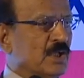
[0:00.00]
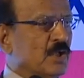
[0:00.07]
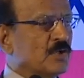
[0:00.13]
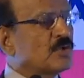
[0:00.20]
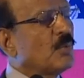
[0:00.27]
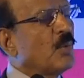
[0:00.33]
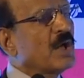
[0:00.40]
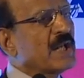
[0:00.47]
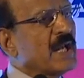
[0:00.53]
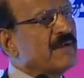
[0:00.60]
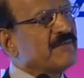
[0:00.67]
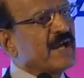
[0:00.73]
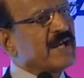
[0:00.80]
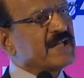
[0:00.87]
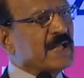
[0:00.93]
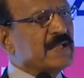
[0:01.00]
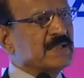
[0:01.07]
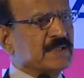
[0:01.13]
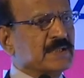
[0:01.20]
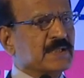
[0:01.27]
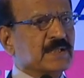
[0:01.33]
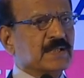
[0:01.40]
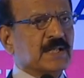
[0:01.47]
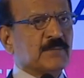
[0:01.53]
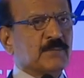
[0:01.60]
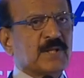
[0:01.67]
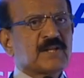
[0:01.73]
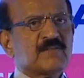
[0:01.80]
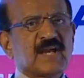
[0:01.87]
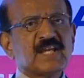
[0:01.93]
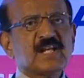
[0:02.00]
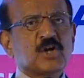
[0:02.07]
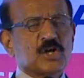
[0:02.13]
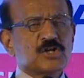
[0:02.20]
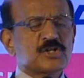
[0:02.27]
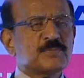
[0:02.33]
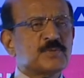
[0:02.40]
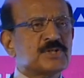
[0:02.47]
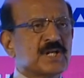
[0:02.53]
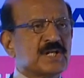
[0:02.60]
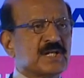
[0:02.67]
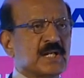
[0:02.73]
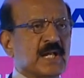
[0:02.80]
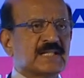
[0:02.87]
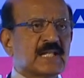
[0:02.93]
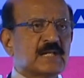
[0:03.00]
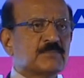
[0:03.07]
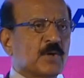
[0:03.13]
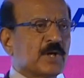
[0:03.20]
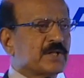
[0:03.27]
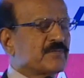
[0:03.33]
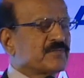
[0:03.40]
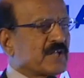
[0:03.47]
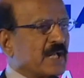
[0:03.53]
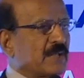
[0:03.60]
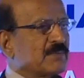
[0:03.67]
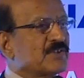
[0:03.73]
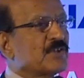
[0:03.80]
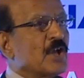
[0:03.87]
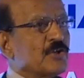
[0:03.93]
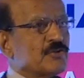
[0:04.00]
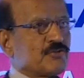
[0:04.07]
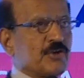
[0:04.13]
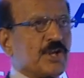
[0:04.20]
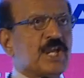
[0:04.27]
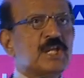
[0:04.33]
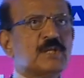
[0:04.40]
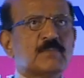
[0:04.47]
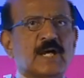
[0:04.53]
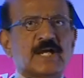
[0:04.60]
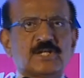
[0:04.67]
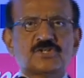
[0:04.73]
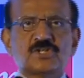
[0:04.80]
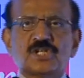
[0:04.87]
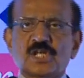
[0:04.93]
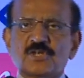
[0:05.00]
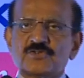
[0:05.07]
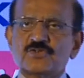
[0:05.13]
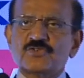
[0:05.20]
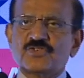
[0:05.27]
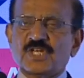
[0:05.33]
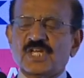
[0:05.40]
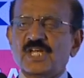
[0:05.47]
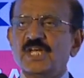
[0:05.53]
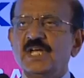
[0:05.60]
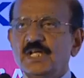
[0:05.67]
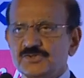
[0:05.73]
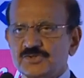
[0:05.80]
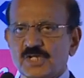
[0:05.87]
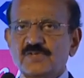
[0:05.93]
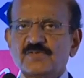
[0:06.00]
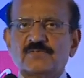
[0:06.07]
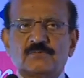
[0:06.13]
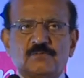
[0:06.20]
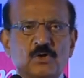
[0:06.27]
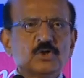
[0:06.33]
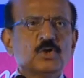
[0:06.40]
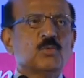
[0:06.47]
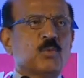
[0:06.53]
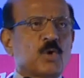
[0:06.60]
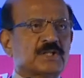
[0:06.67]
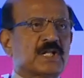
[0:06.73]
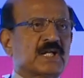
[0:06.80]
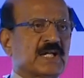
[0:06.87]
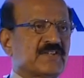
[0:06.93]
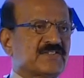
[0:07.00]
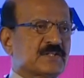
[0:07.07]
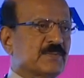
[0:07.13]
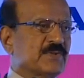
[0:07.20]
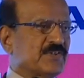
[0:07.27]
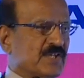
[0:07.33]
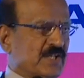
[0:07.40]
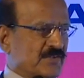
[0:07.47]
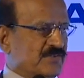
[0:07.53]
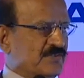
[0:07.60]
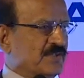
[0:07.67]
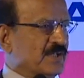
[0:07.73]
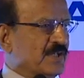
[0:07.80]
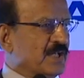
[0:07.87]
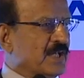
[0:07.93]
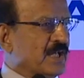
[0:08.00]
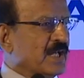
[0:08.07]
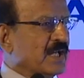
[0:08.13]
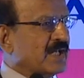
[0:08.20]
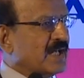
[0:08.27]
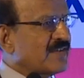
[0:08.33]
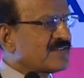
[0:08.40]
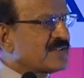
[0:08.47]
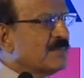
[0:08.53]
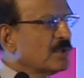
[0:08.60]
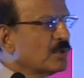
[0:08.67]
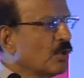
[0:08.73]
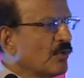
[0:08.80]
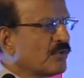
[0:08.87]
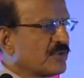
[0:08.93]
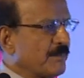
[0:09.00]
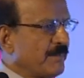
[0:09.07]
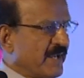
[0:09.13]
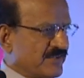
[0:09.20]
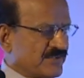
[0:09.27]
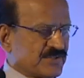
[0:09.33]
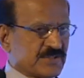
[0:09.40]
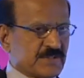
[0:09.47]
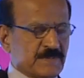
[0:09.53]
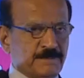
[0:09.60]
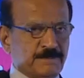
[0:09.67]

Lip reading: So what have I done? What have I contributed at that point of time is train my engineers to say, just follow what the customer says. Customer knows the best.